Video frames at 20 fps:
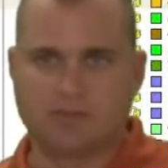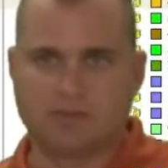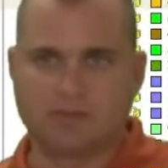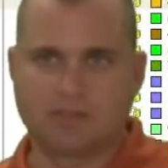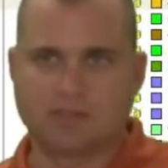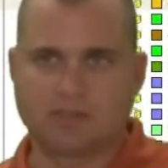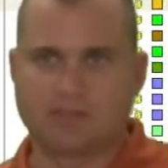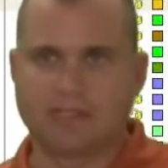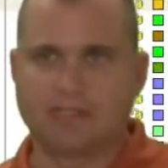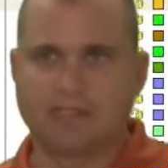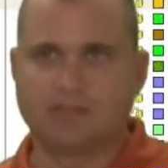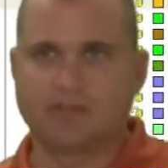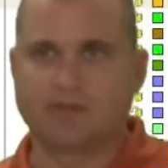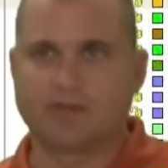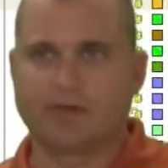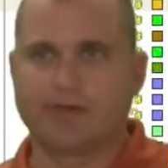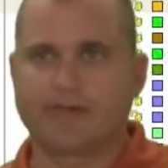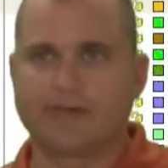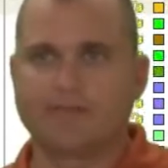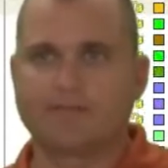design
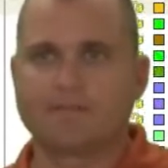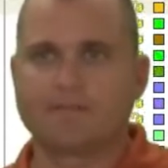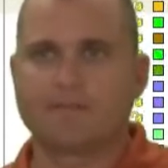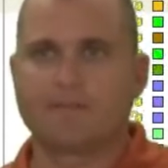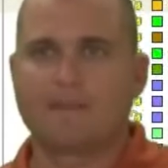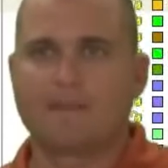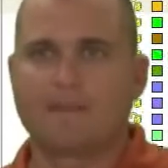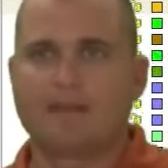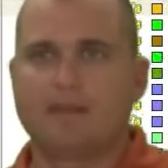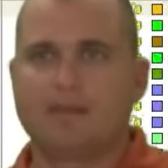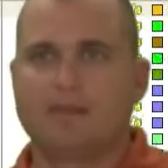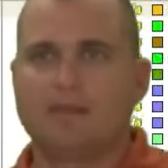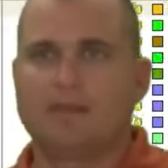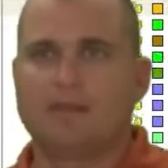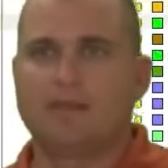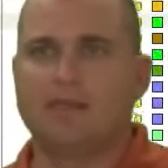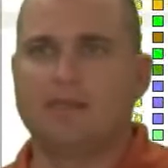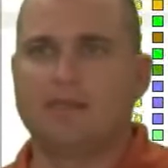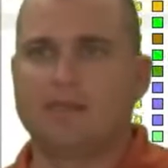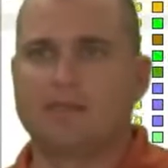drawing.
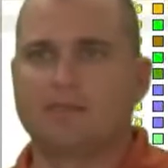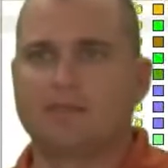And I'm